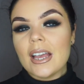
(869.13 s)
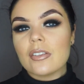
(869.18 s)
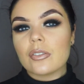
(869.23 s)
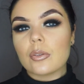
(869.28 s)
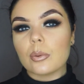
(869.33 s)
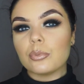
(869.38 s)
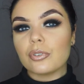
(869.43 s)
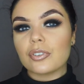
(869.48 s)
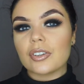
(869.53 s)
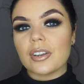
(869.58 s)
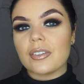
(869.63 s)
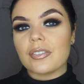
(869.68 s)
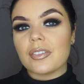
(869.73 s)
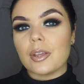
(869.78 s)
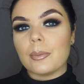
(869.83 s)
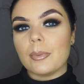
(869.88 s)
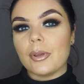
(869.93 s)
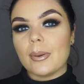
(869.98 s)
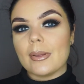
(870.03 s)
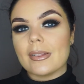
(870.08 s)
So I'm just going to
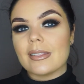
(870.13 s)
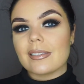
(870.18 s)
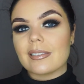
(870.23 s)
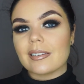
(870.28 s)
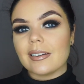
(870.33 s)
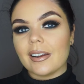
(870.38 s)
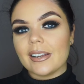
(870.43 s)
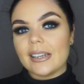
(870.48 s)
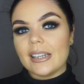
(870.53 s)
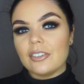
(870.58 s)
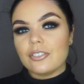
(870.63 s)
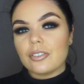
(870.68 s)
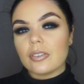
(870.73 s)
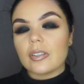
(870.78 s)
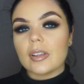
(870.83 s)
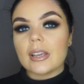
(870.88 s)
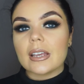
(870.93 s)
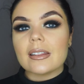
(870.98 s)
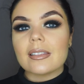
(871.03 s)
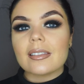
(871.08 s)
zoom you in slightly, just
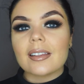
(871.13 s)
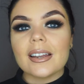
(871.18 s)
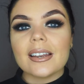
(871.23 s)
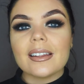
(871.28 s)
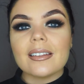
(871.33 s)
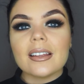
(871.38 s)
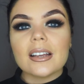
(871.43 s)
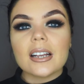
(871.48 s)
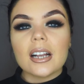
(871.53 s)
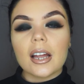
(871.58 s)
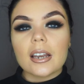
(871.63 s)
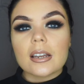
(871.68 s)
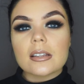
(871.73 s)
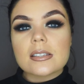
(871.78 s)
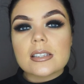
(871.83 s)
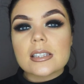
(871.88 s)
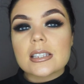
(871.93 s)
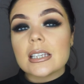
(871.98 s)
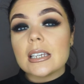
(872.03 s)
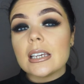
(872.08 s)
so you can kind of
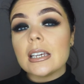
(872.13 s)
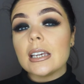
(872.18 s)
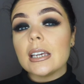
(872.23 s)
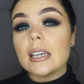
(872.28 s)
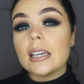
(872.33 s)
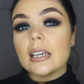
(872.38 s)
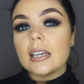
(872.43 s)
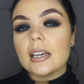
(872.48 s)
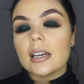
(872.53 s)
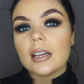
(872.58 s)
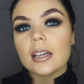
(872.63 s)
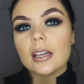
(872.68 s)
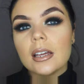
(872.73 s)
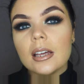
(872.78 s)
see